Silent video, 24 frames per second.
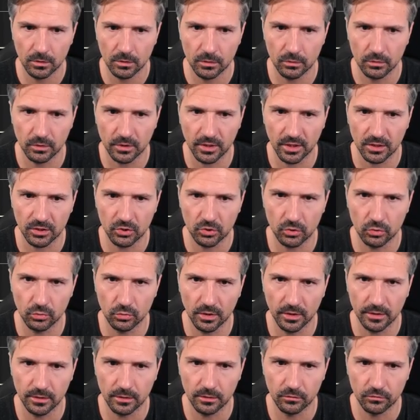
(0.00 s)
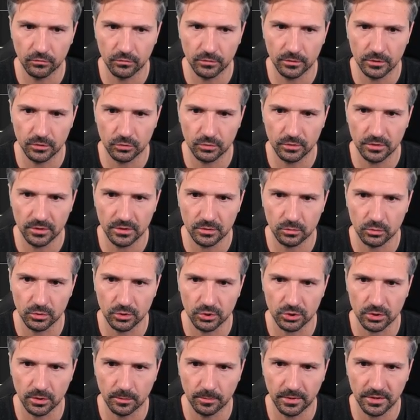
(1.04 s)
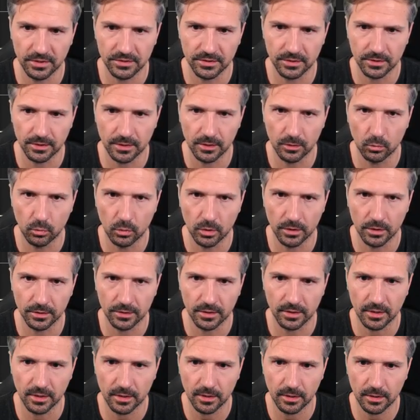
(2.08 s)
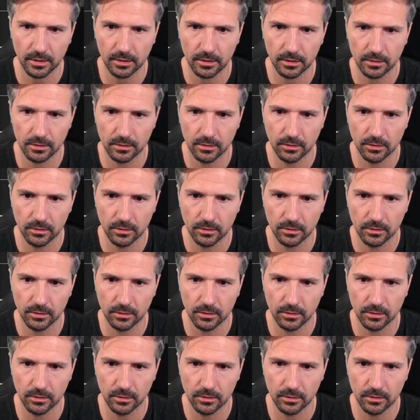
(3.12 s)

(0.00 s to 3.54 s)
You get 2 light infantries, which are basically 1k.